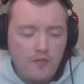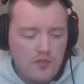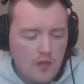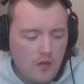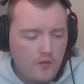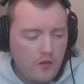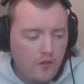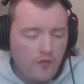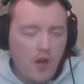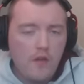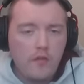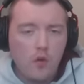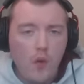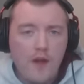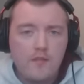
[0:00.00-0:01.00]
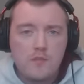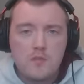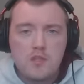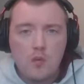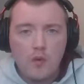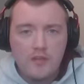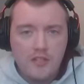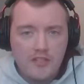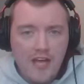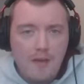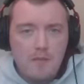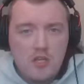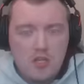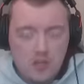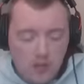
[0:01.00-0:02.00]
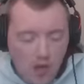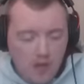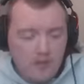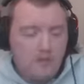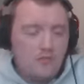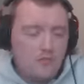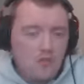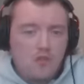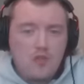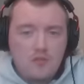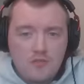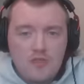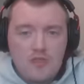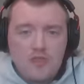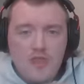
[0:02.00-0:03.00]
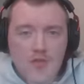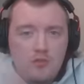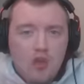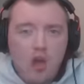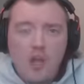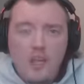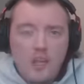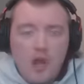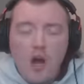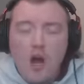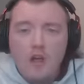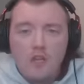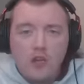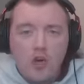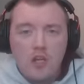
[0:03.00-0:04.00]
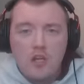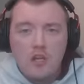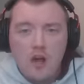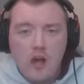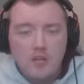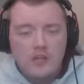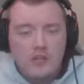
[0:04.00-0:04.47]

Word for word: So if you're further away from someone, the damage like just keeps cutting in half and cutting in half.